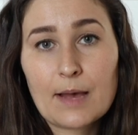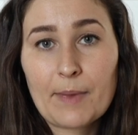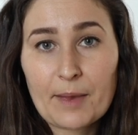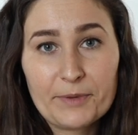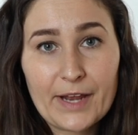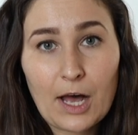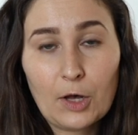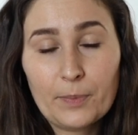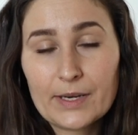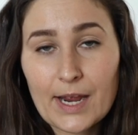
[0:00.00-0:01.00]
I'm happy to
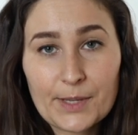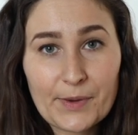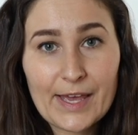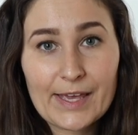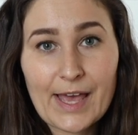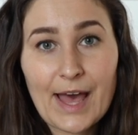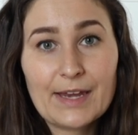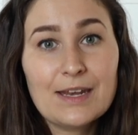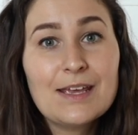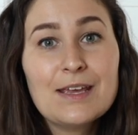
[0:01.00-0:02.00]
help in any way I
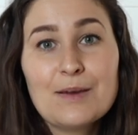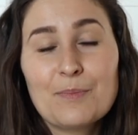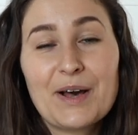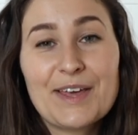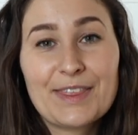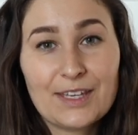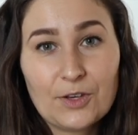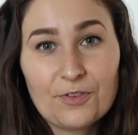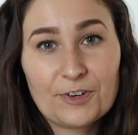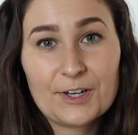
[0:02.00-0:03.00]
can, but thank
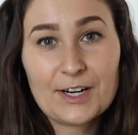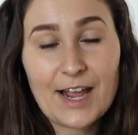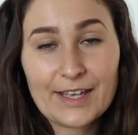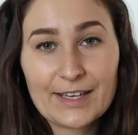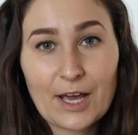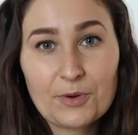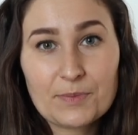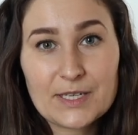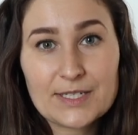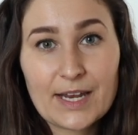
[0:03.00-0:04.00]
you for hanging out with
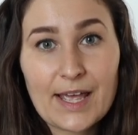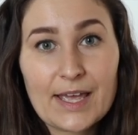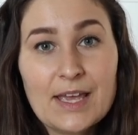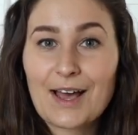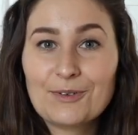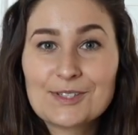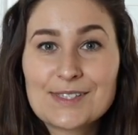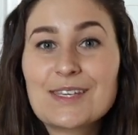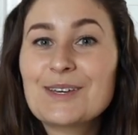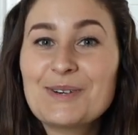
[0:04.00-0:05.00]
me today. I will
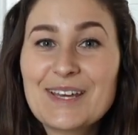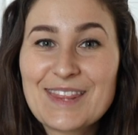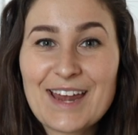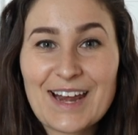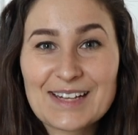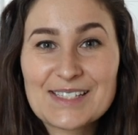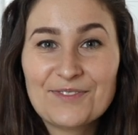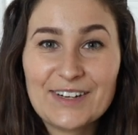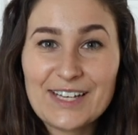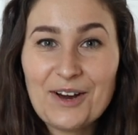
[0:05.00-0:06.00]
see you in that next
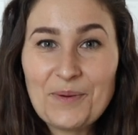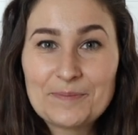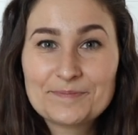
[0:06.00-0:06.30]
video.